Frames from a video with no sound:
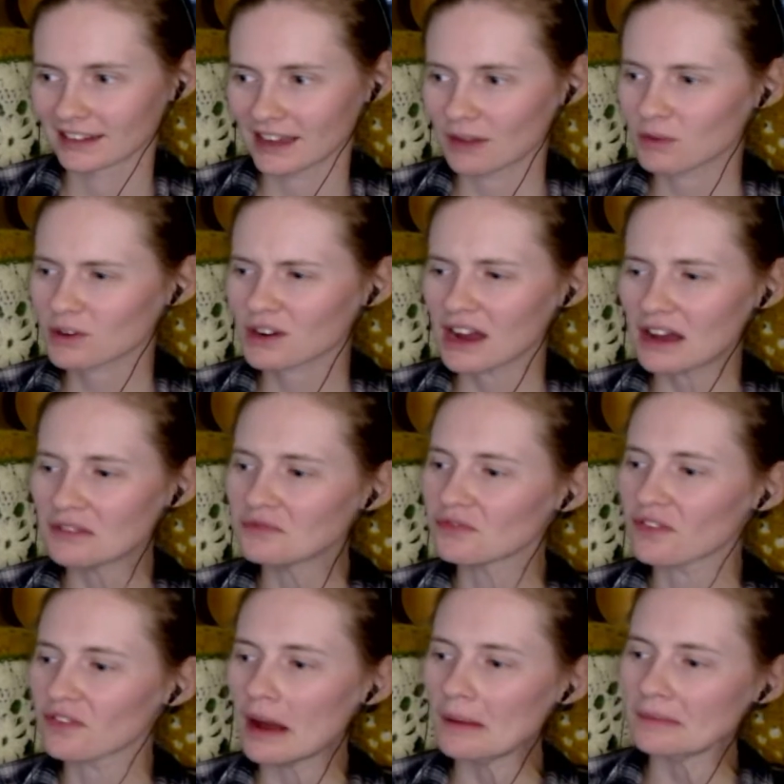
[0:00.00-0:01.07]
I wonder
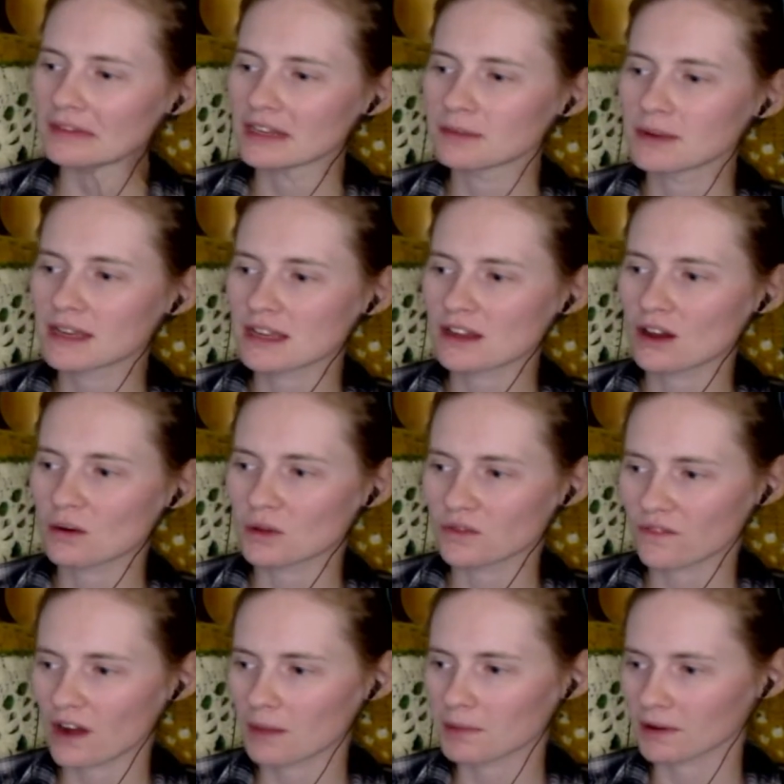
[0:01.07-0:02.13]
how Froppy can go with
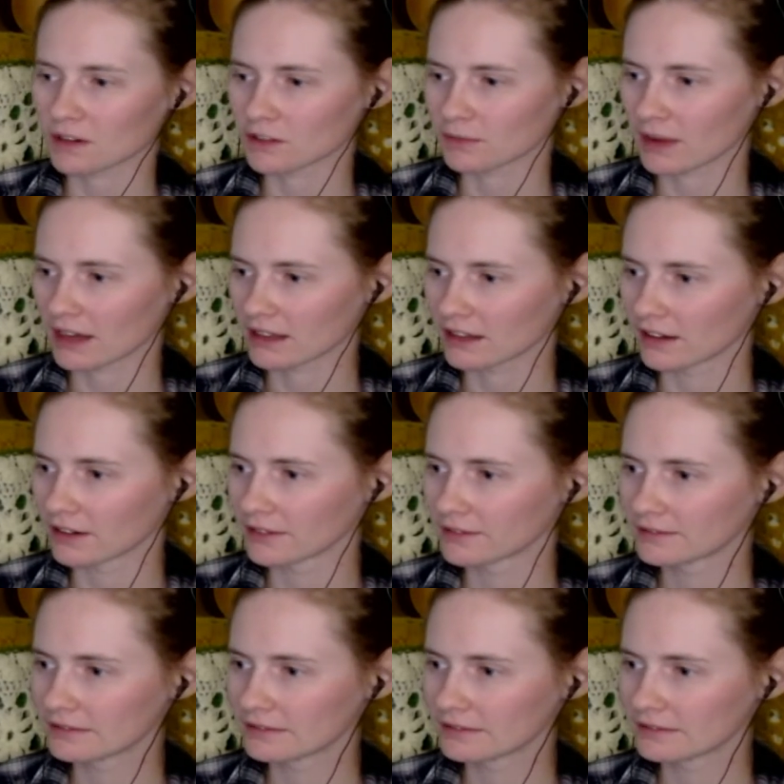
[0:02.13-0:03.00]
on his back though.